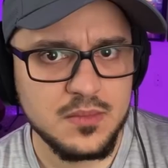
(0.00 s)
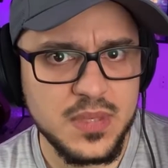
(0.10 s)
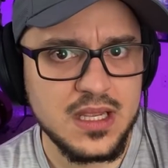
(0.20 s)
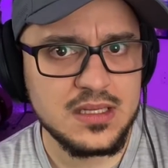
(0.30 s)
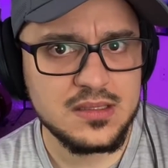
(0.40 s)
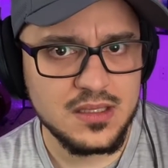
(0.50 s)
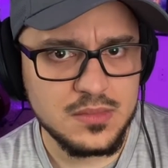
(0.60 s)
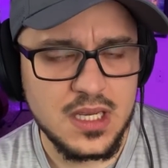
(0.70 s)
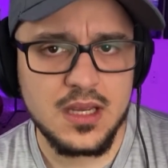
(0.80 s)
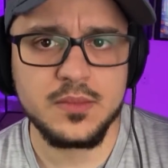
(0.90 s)
Because
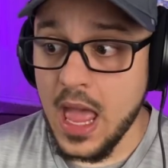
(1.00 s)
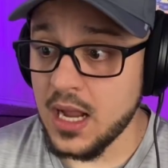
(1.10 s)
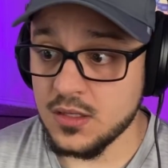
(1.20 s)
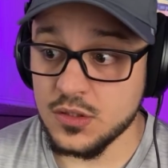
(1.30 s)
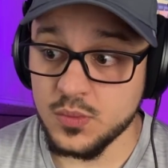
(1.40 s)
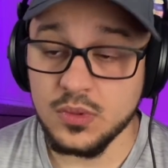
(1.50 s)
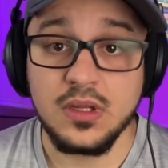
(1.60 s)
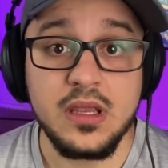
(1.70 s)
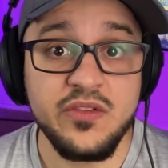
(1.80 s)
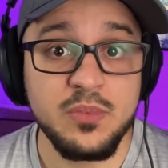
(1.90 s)
sometimes actors will
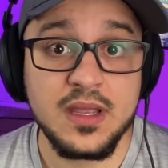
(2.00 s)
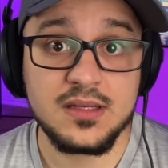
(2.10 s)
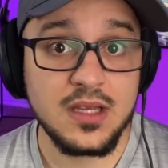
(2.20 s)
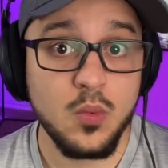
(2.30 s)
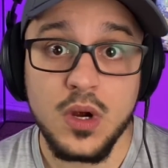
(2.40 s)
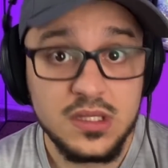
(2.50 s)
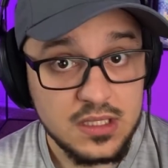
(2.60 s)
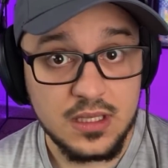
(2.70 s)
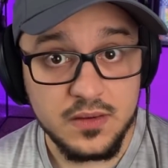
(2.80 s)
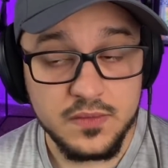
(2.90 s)
leave because they want to
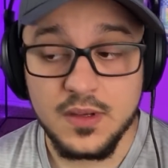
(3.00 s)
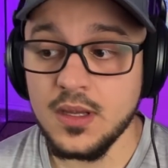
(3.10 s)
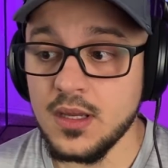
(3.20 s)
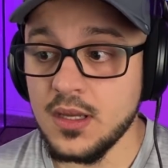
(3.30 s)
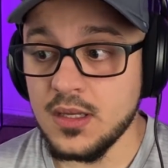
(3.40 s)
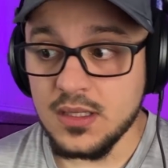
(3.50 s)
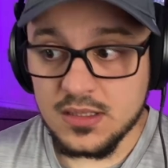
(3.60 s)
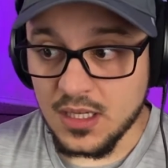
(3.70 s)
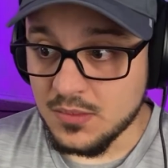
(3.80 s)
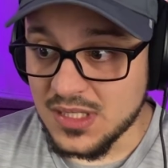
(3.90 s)
leave.
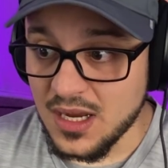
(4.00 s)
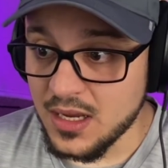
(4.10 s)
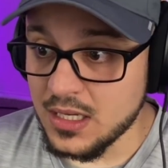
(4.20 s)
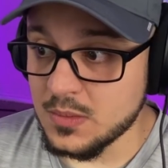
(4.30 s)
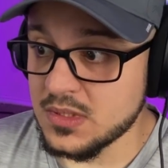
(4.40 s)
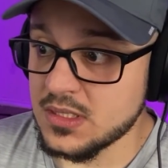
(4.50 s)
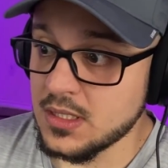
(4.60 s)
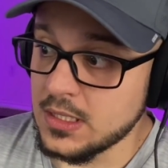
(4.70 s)
Sometimes,